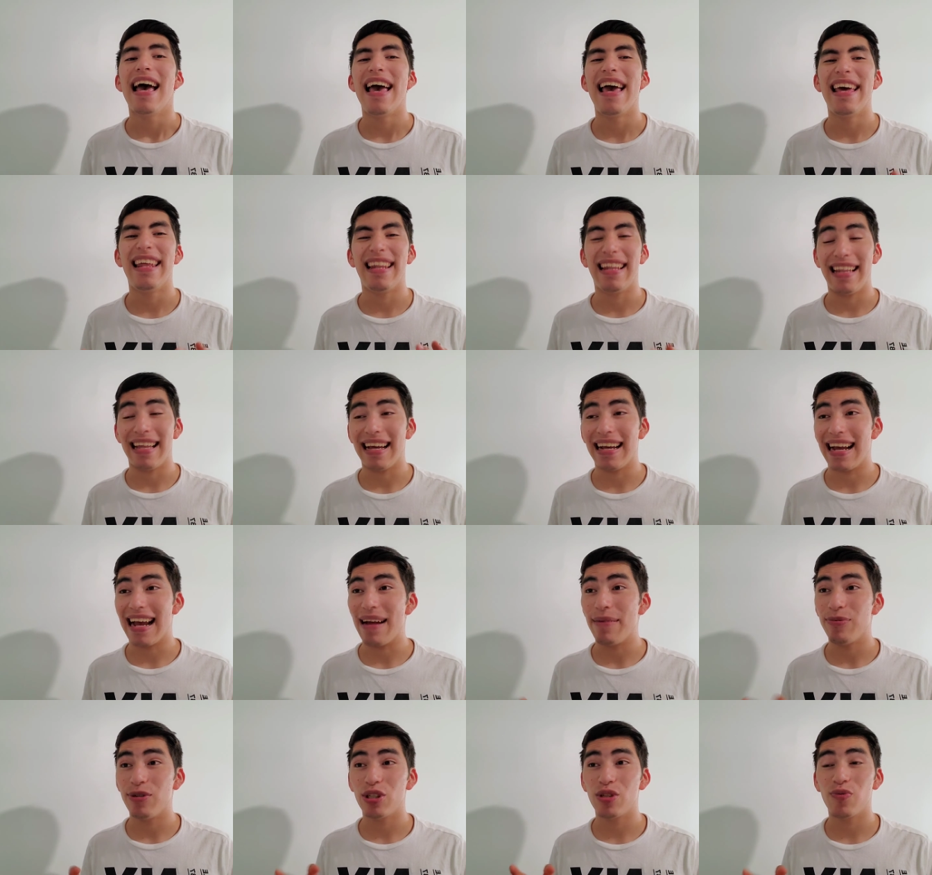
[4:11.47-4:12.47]
And like,
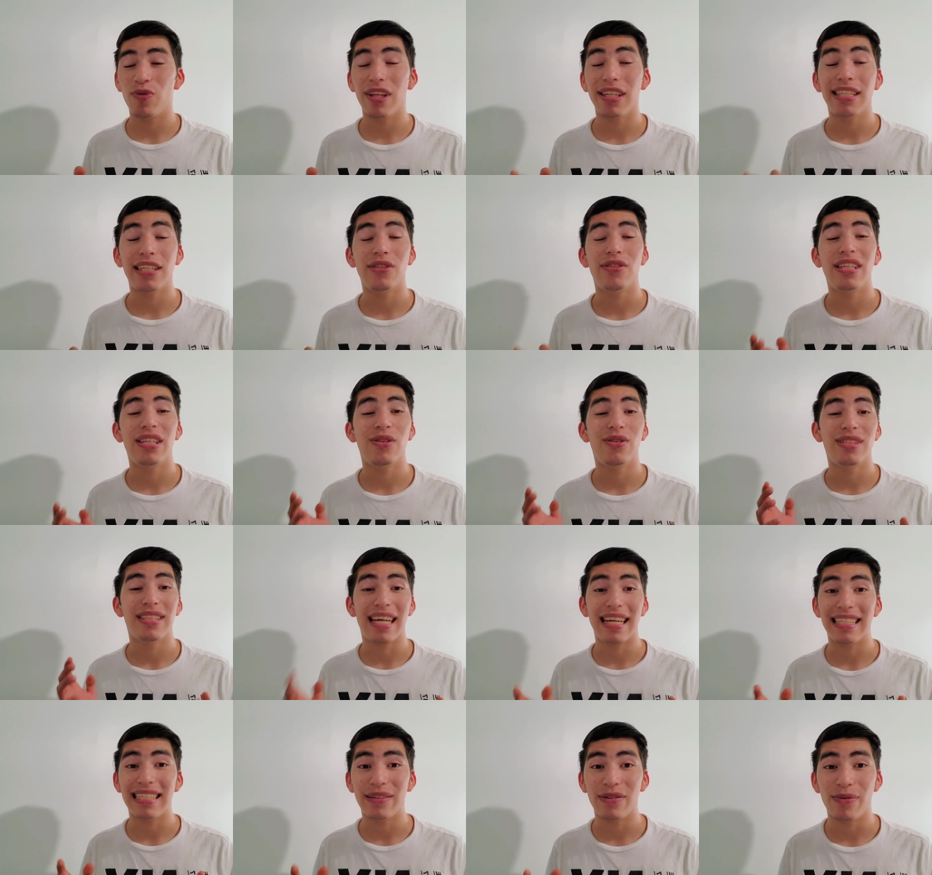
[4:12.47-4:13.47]
I'm just really excited to see those
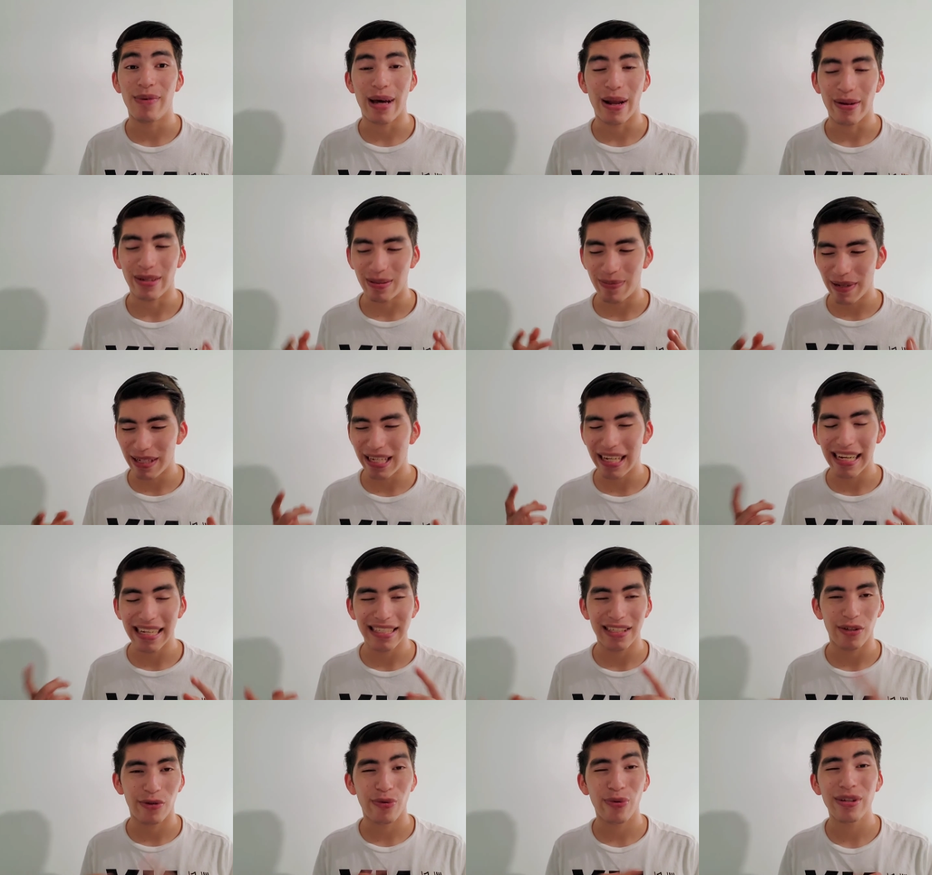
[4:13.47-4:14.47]
lightsaber battles, especially
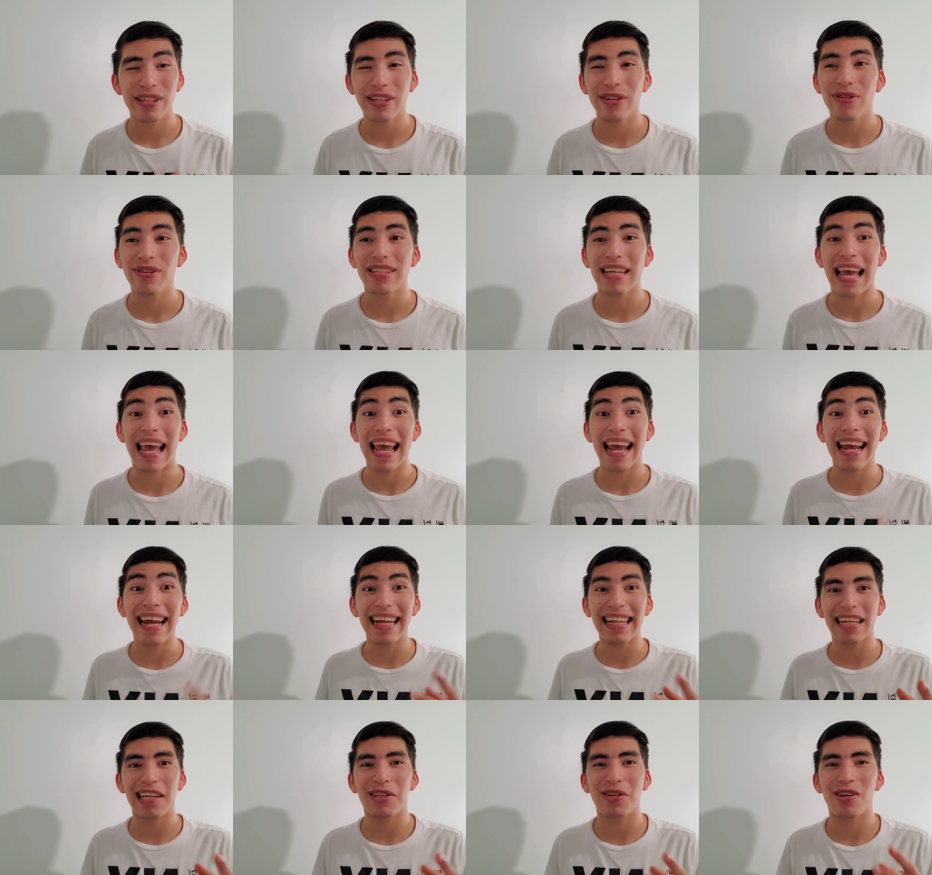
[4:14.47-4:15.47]
against the Inquisitors
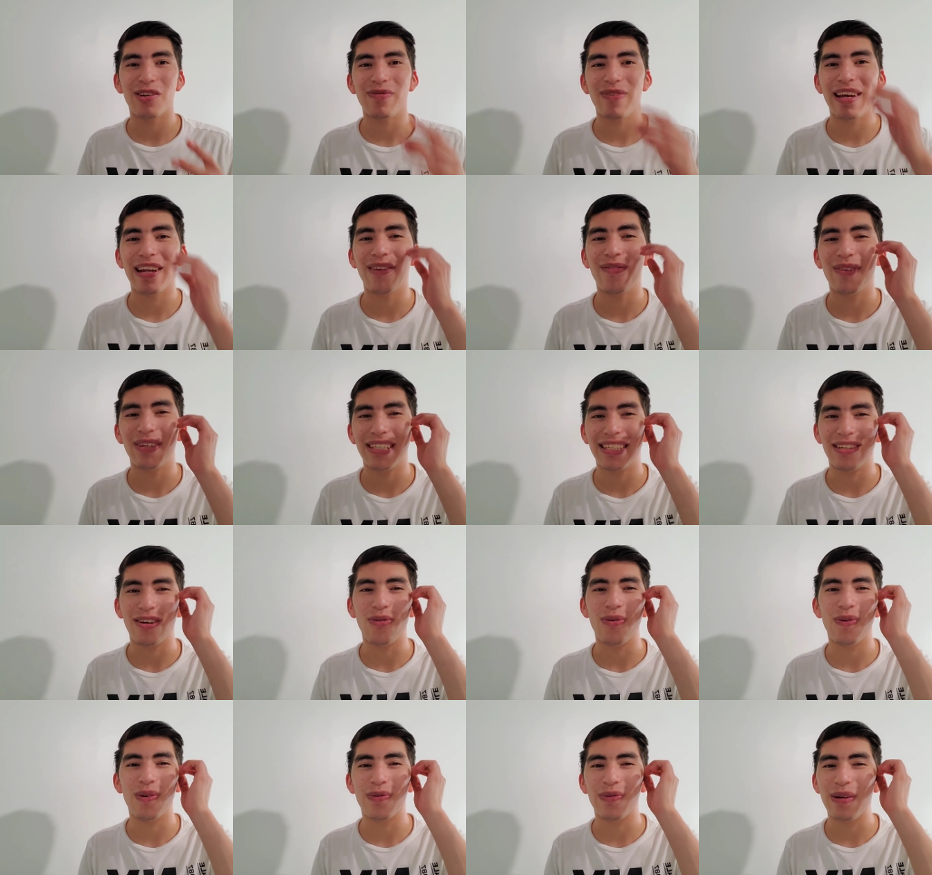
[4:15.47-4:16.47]
and the Darth Vader versus
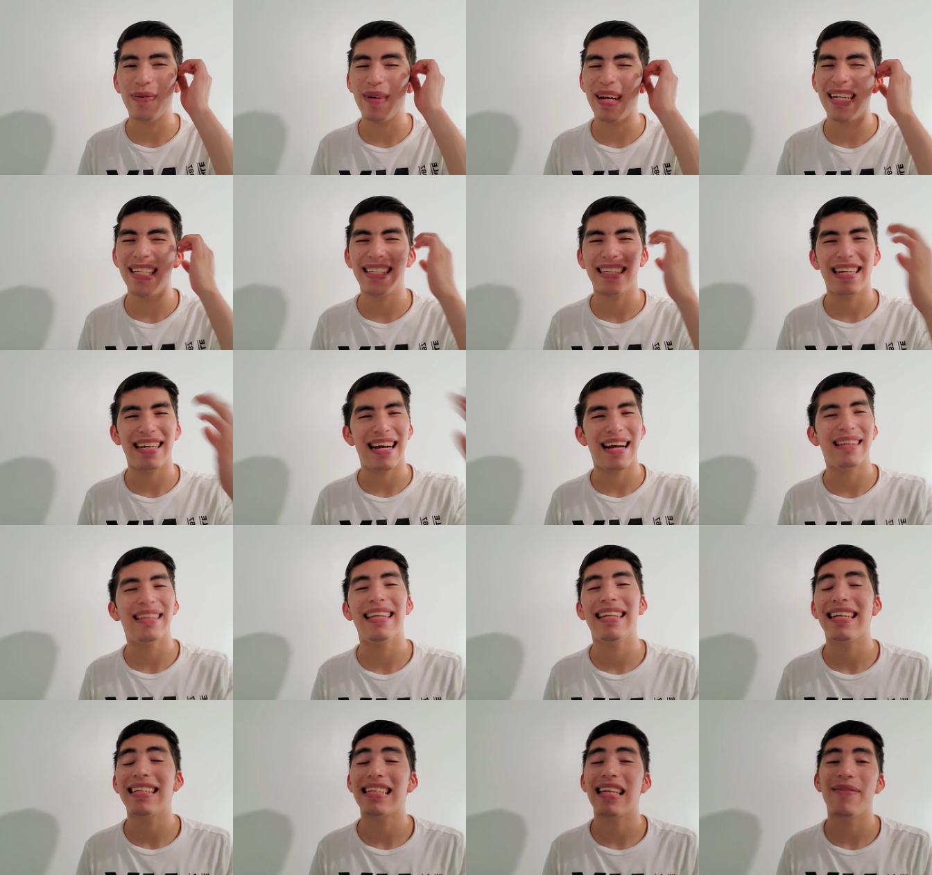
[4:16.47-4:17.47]
Obi-Wan rematch. I
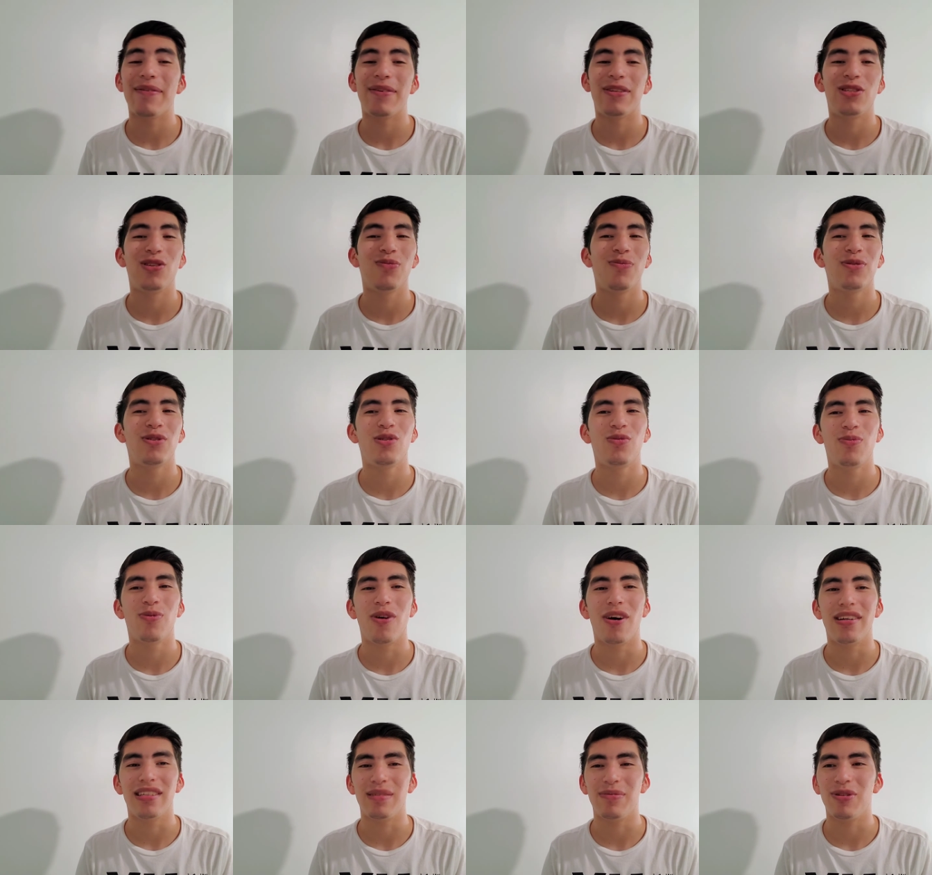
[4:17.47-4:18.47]
think that's going to be super, super
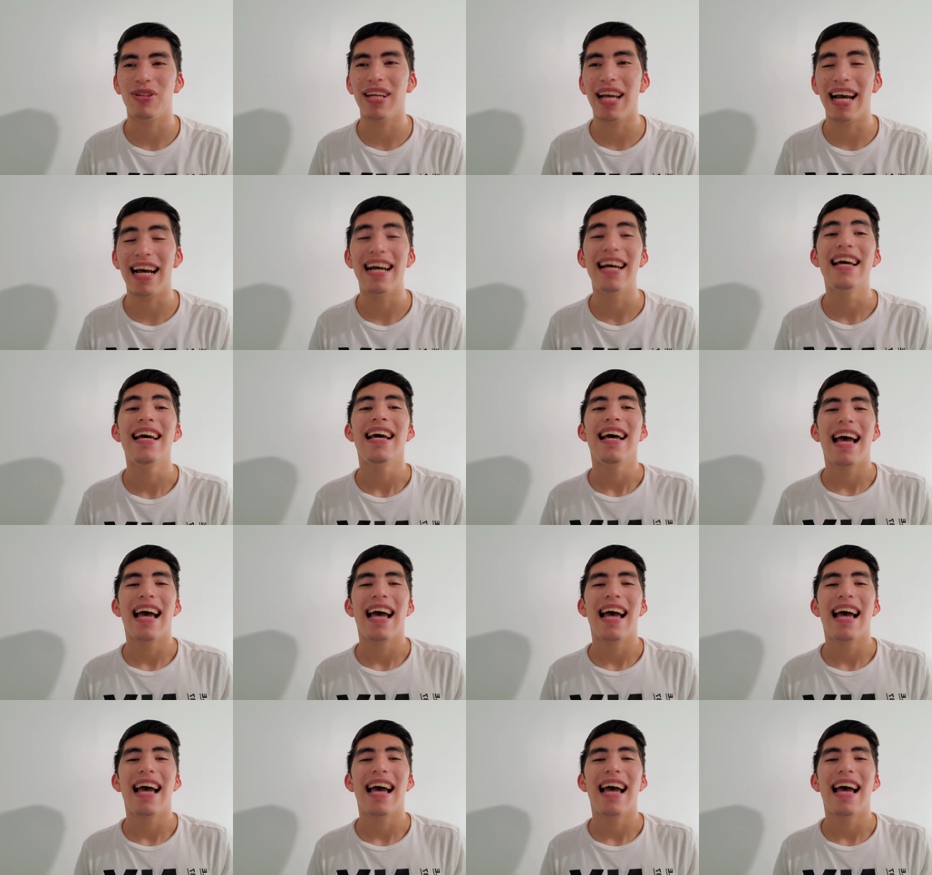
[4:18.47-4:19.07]
awesome. So yeah.